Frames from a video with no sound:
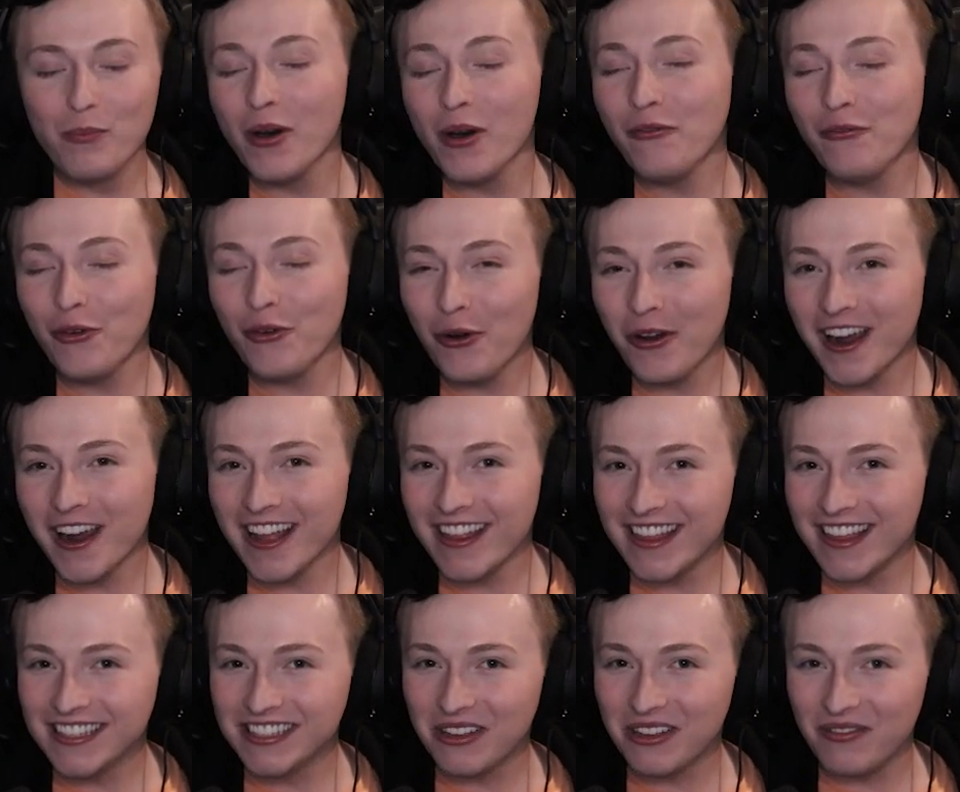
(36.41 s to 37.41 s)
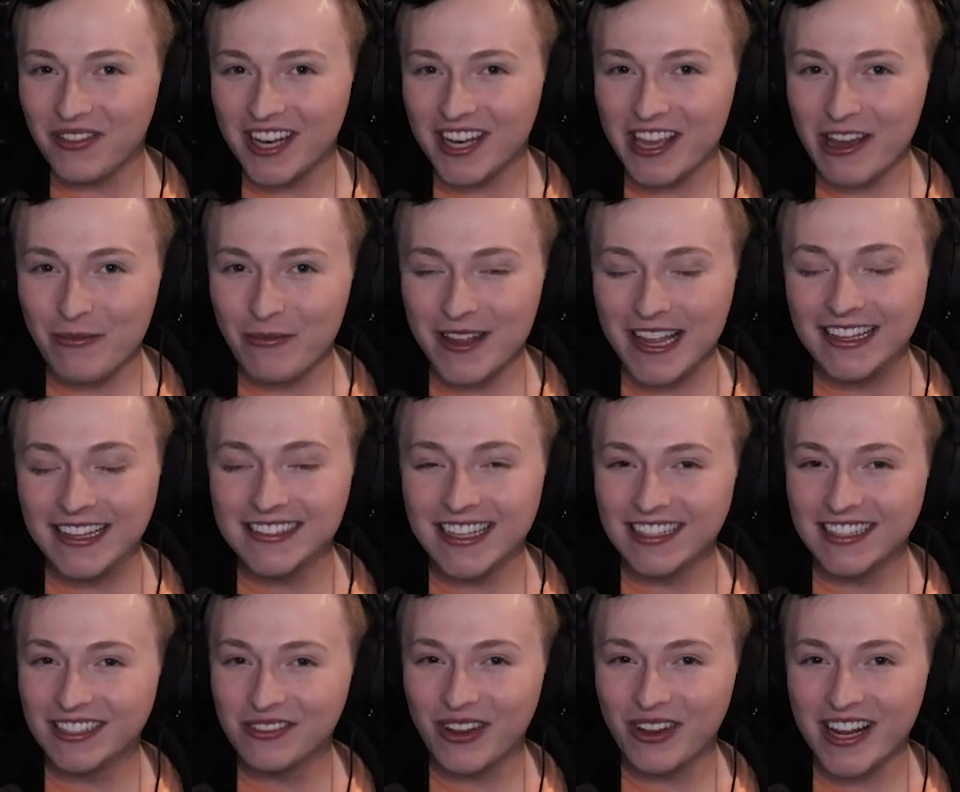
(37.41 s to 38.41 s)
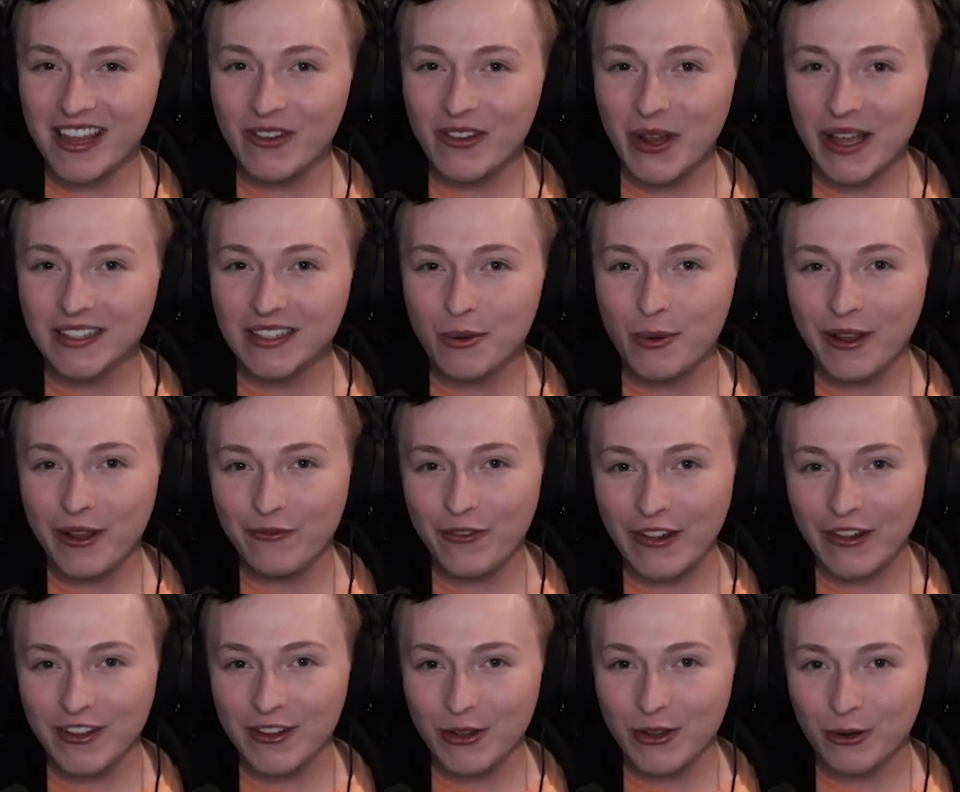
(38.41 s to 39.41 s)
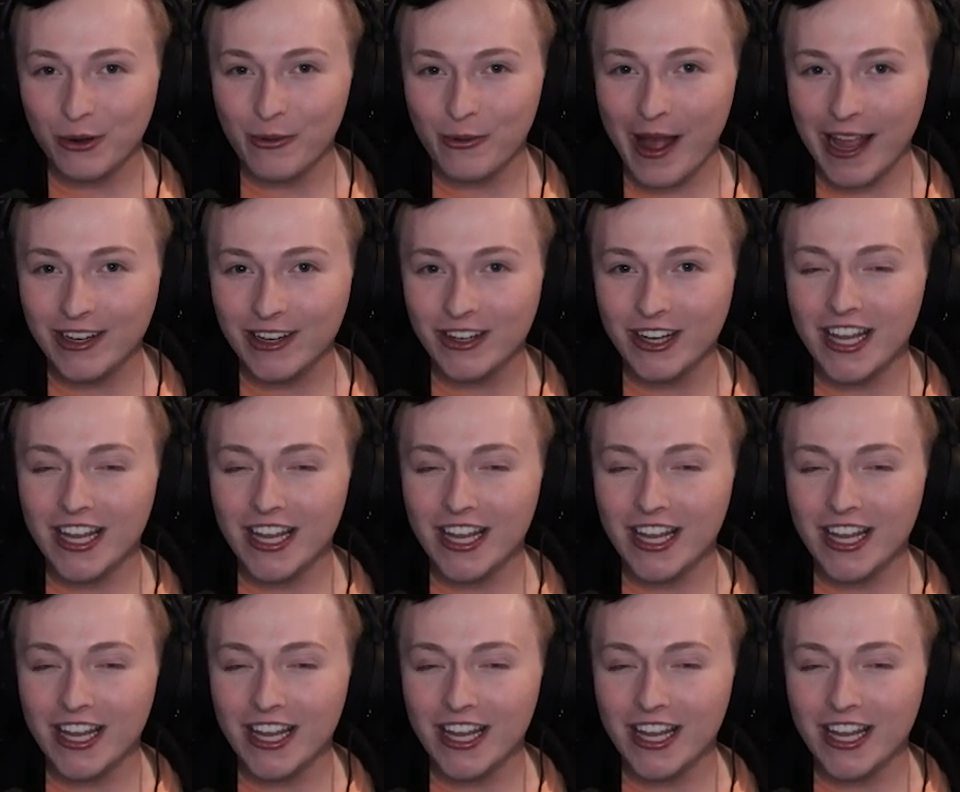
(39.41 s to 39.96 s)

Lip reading: Before this video begins, I just want to give you guys a quick friendly little reminder.